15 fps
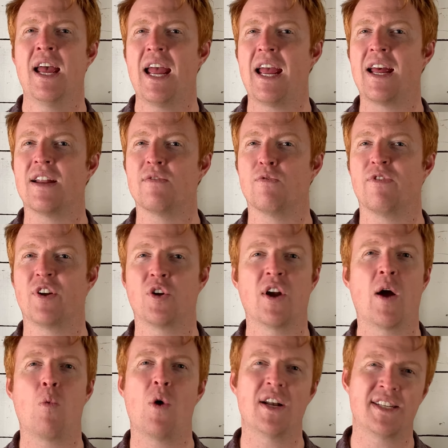and figuring
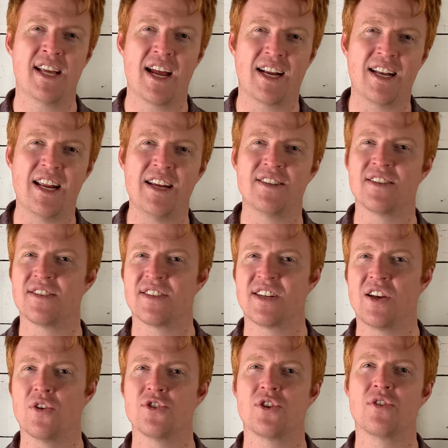out what techniques and
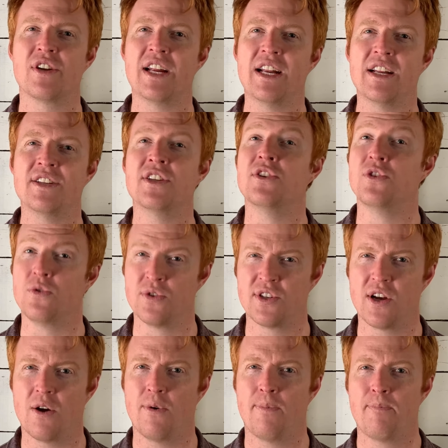skills are needed to do
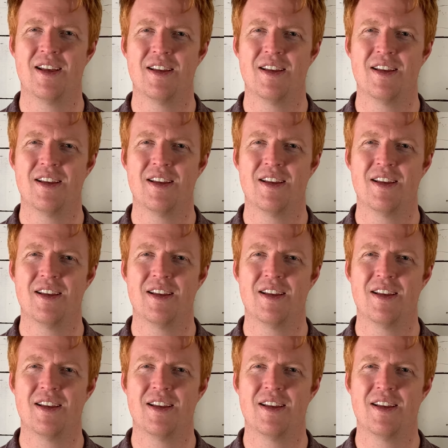so.